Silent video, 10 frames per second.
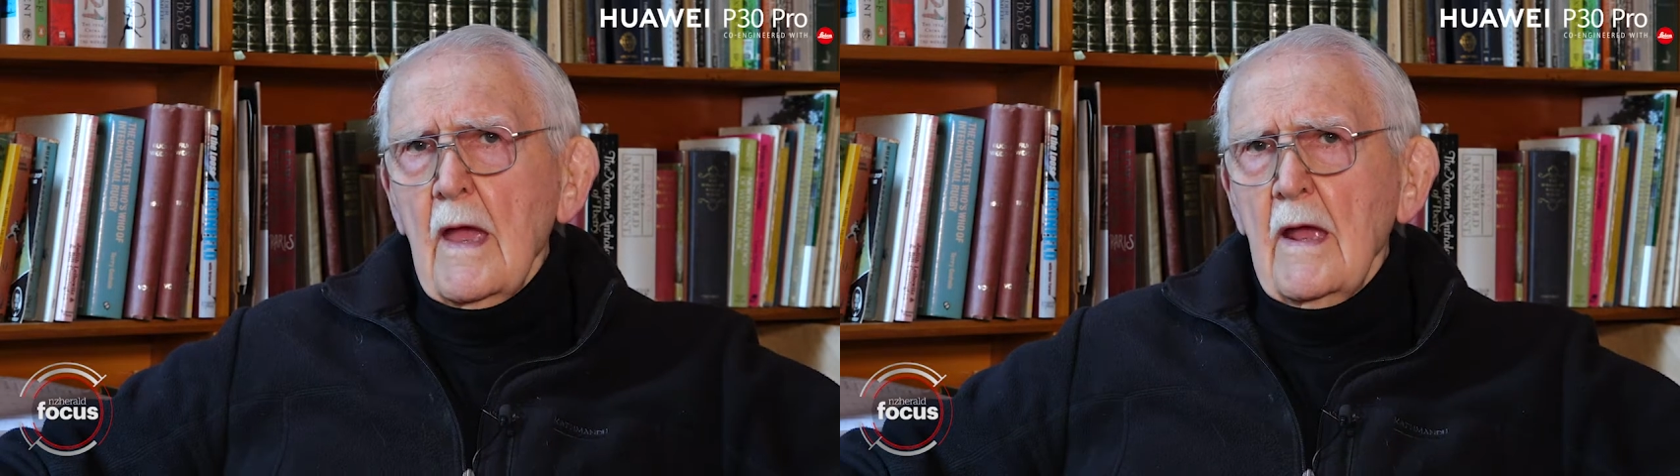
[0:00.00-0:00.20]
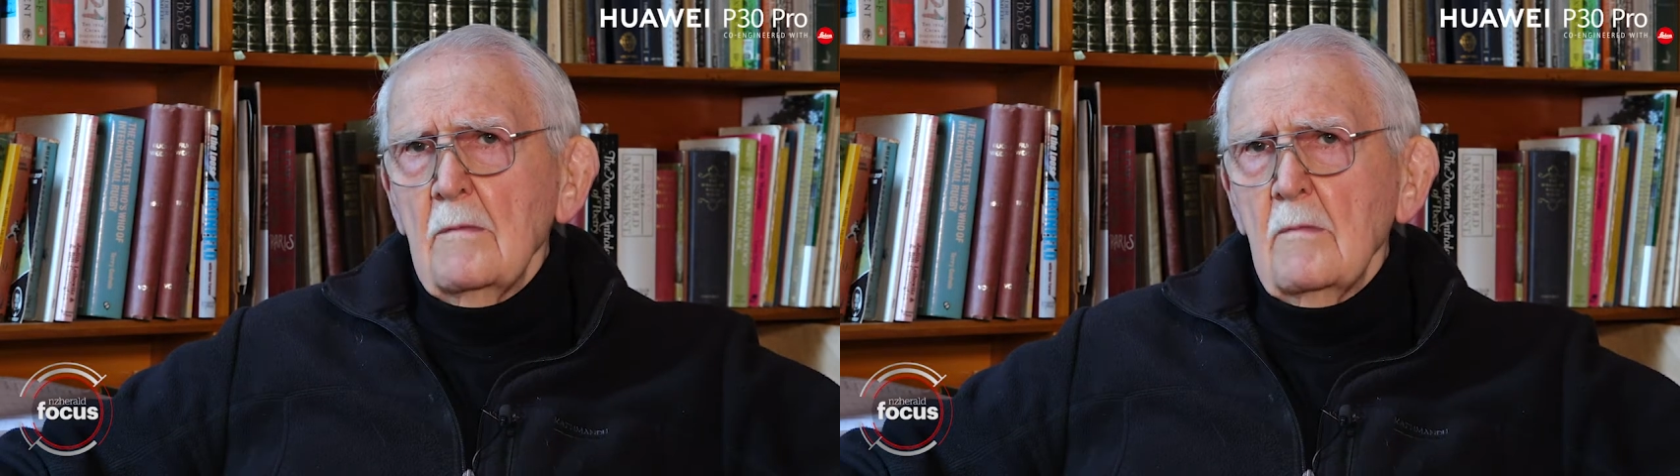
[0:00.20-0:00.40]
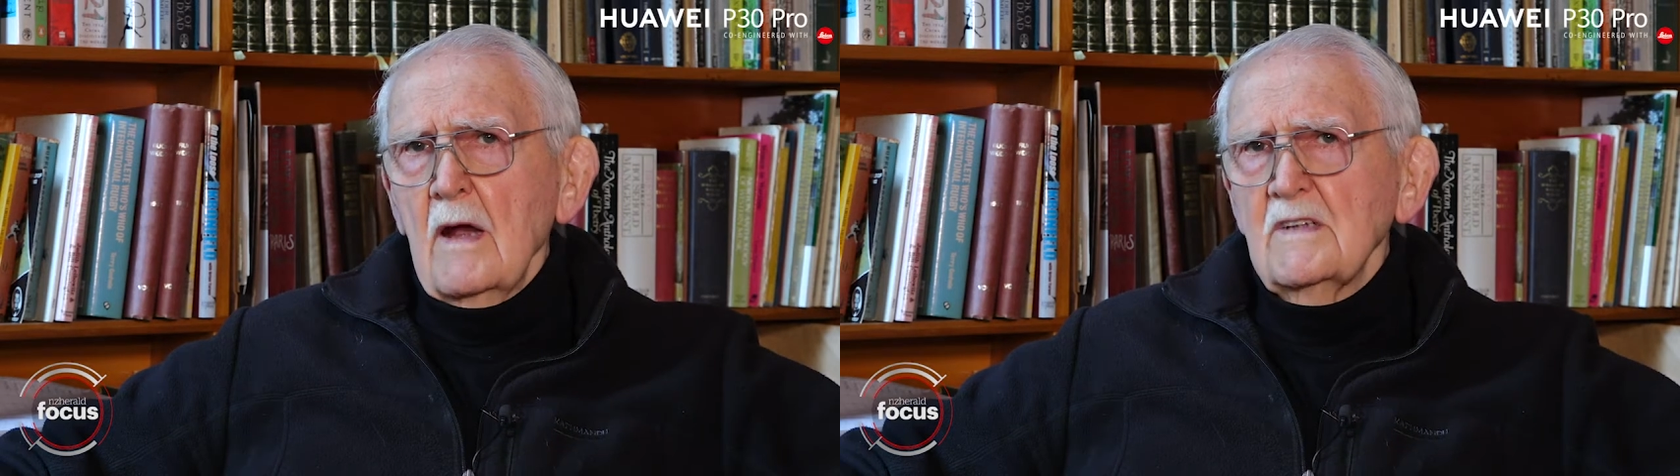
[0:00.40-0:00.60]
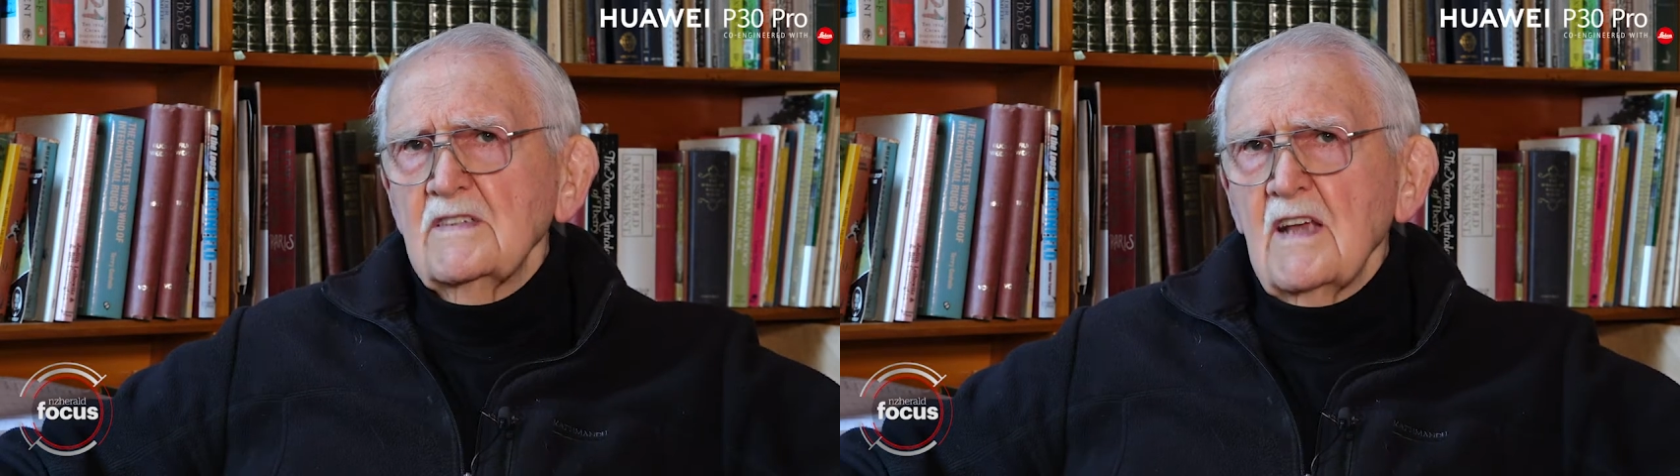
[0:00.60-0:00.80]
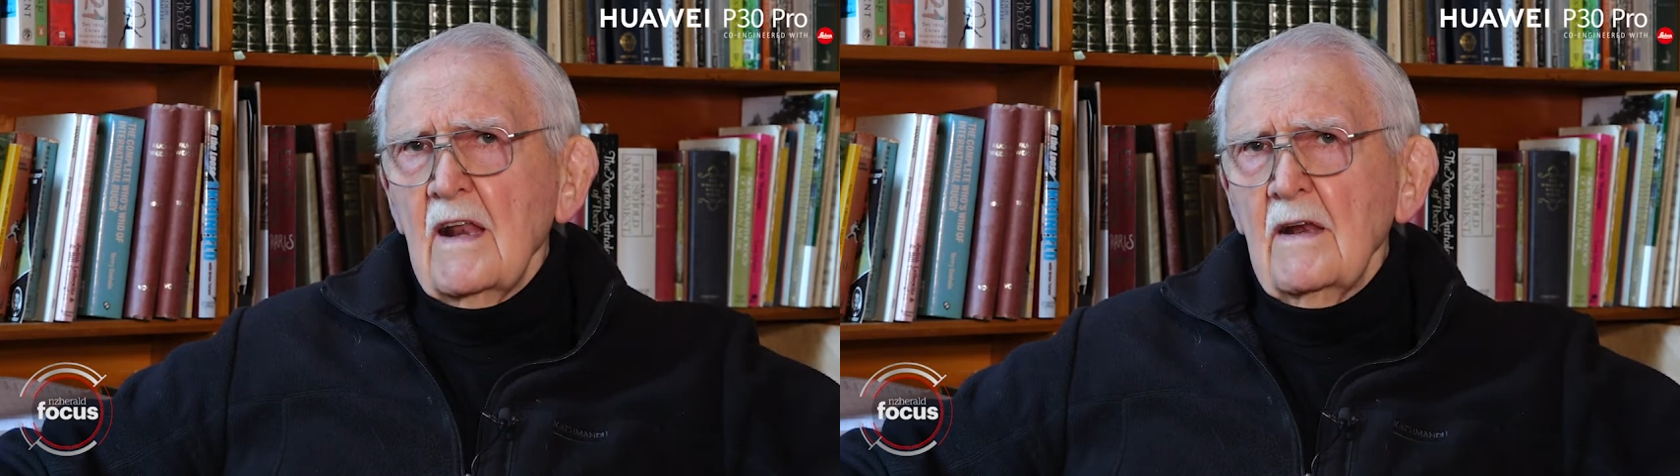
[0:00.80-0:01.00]
And my
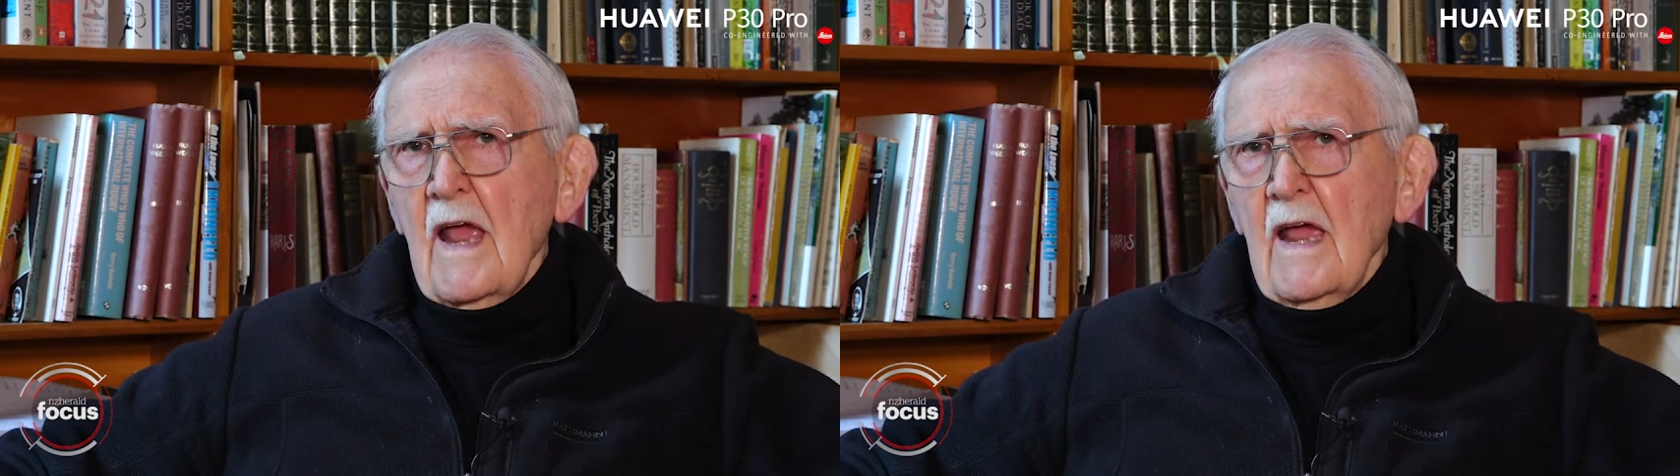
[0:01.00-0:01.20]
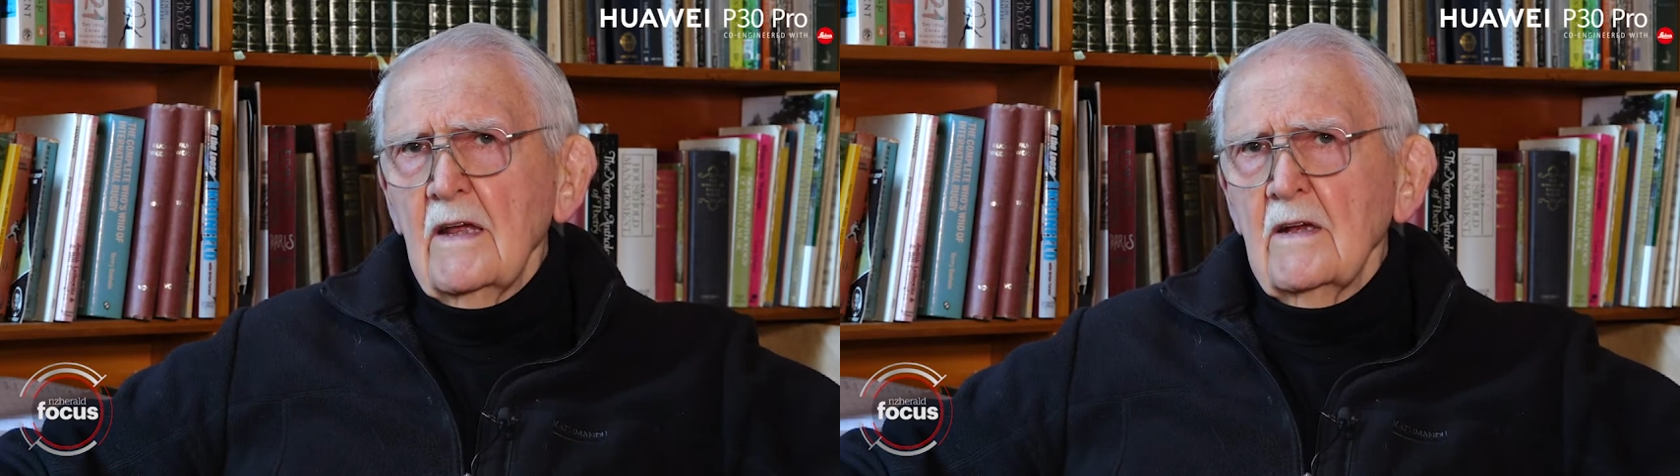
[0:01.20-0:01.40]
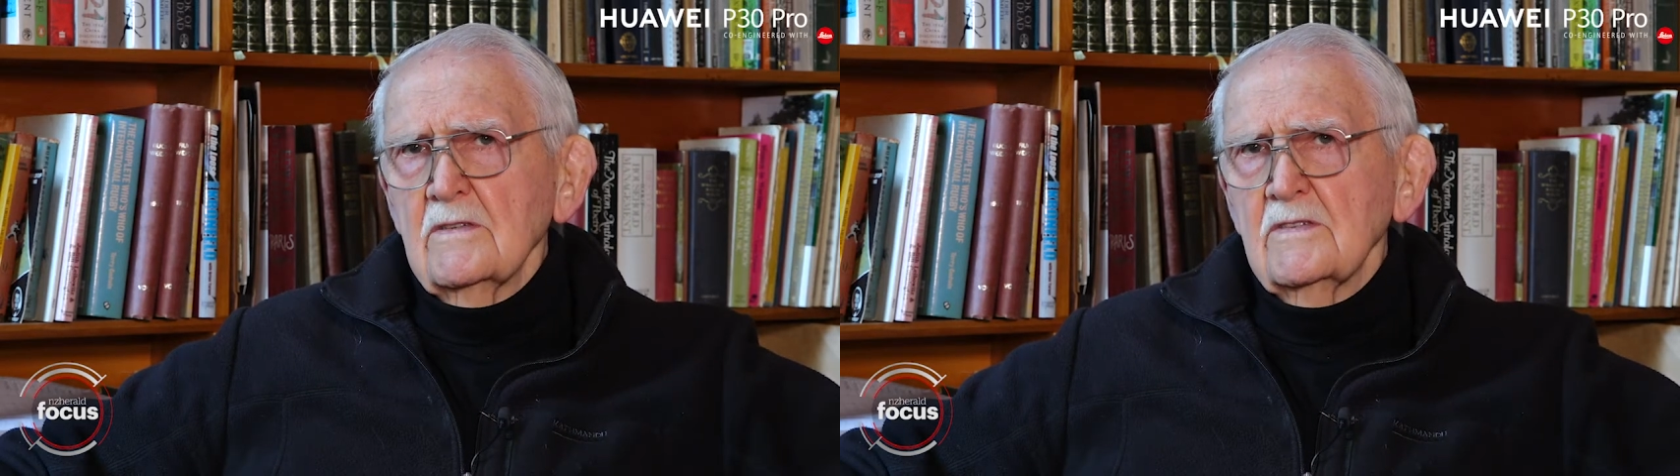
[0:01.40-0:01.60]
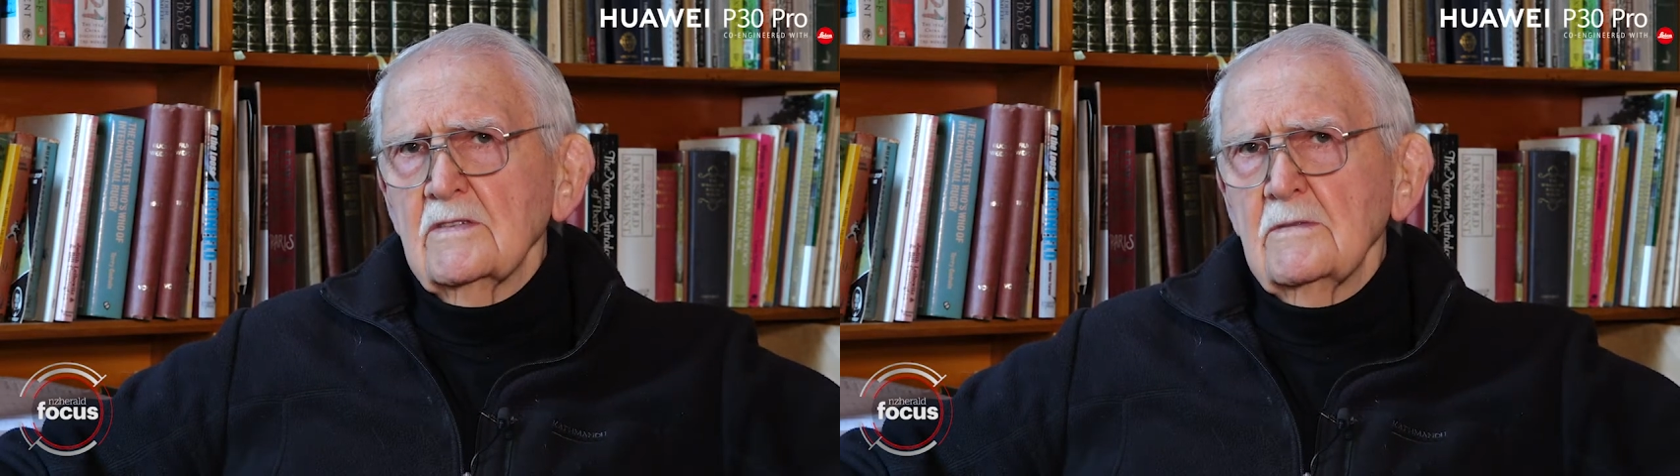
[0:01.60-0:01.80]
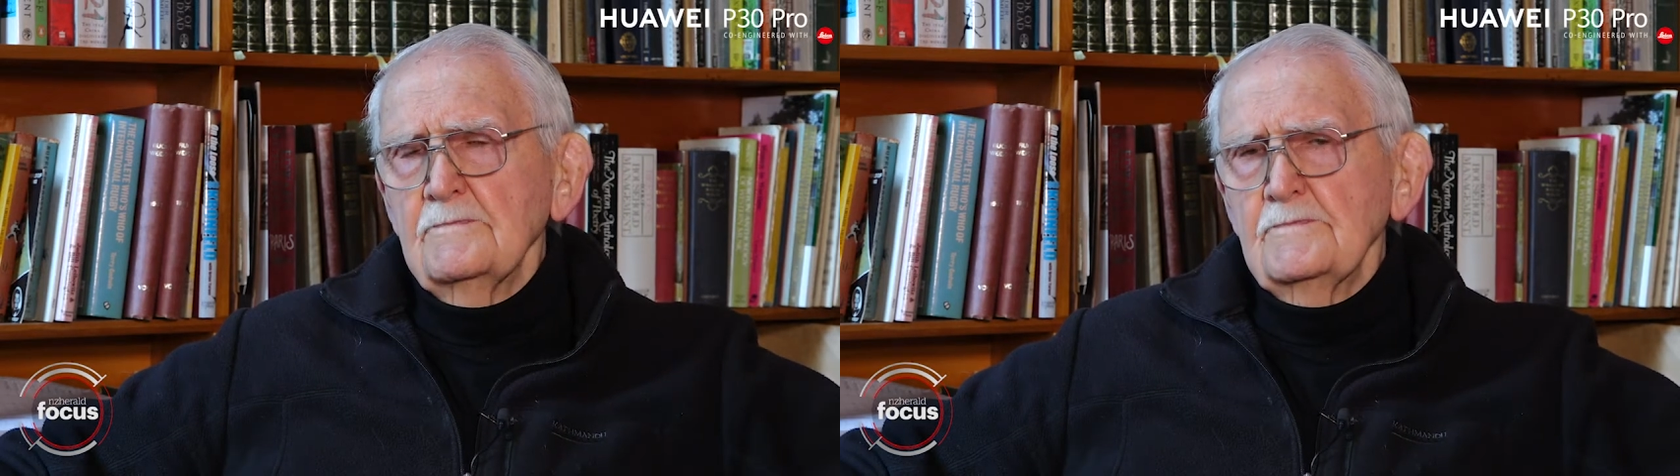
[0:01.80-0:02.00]
son, Angus,